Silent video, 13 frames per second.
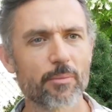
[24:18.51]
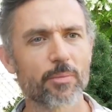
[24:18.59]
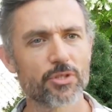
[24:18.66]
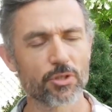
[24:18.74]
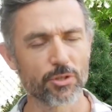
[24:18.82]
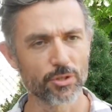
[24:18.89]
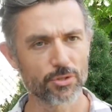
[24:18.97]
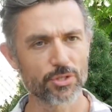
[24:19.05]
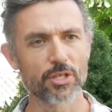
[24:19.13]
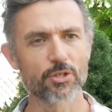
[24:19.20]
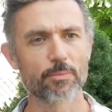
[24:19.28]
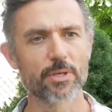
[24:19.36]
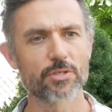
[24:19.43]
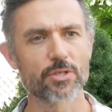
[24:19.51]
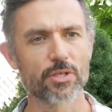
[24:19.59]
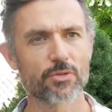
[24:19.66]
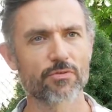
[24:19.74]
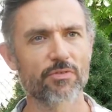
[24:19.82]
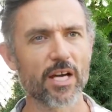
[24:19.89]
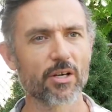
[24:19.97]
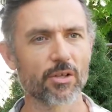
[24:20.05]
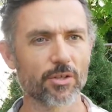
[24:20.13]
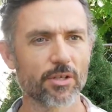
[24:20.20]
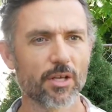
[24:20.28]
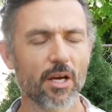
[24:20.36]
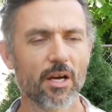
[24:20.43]
but you said your business
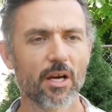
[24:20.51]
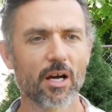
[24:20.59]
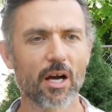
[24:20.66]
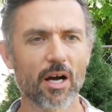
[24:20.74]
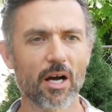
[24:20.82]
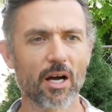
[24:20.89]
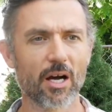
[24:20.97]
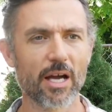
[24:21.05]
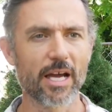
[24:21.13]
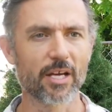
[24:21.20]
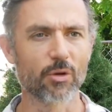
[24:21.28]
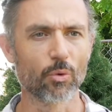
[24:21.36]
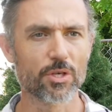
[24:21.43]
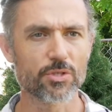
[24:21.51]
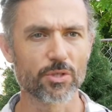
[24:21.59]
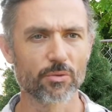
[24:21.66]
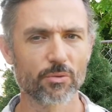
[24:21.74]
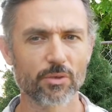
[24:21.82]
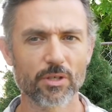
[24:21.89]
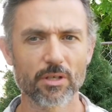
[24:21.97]
failed, and it wasn't